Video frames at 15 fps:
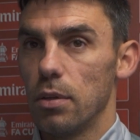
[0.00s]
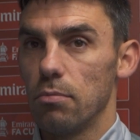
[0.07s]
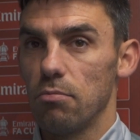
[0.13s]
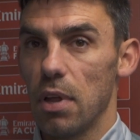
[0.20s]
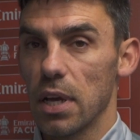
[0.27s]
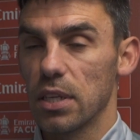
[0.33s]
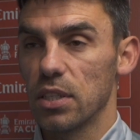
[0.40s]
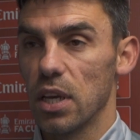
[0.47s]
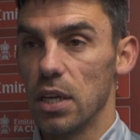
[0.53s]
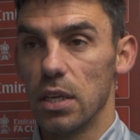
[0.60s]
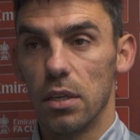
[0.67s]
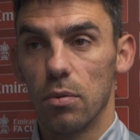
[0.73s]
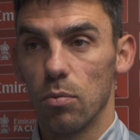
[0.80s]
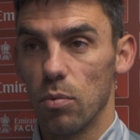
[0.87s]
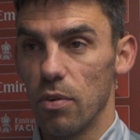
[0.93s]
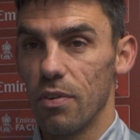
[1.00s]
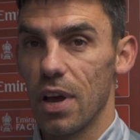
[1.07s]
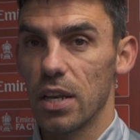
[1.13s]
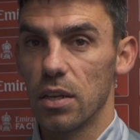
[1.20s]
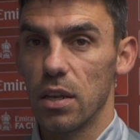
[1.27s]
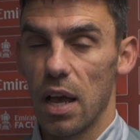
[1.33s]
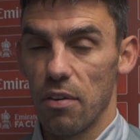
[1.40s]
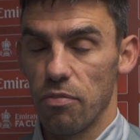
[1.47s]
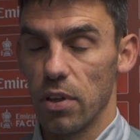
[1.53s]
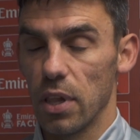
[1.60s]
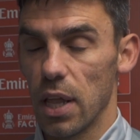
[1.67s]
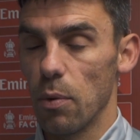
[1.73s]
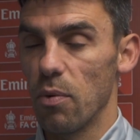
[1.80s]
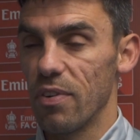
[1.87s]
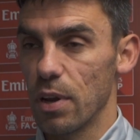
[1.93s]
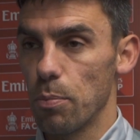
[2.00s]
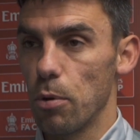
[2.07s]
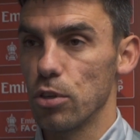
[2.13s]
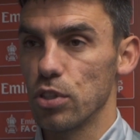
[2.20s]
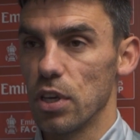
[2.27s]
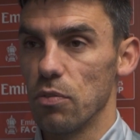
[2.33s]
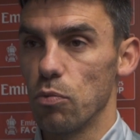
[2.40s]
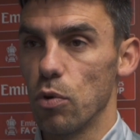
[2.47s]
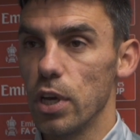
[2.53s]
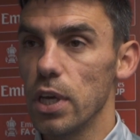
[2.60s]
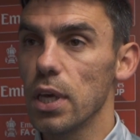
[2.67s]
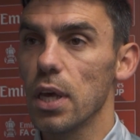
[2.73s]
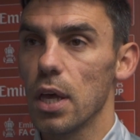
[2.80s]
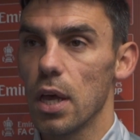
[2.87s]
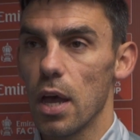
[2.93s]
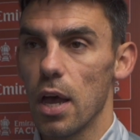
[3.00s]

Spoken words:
Like I say, I feel like we've had a positive week,